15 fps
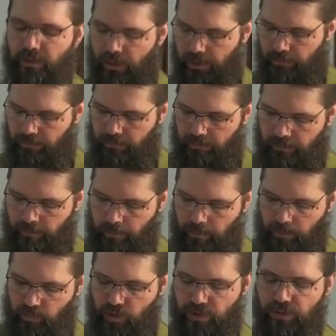with him
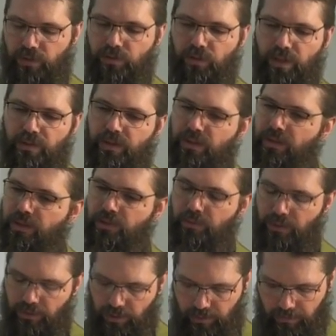just as Jesus is
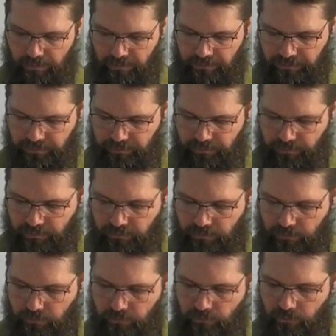with you.
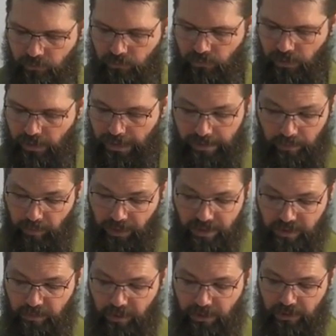And the
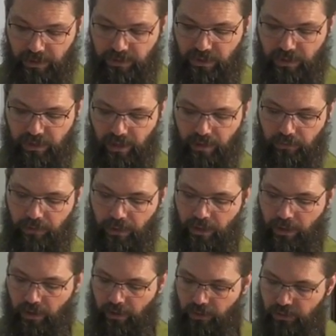possibilities to love
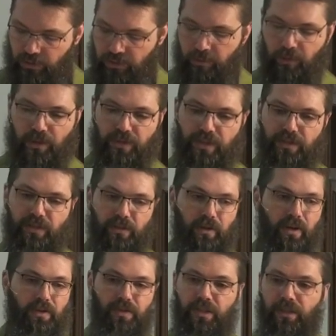are as numerous as there
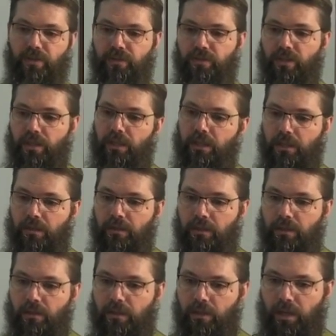are sinners
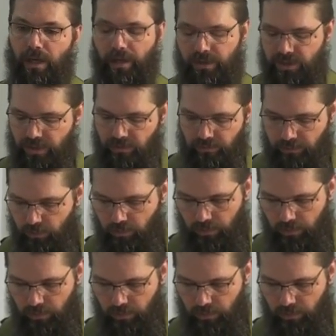and a sinful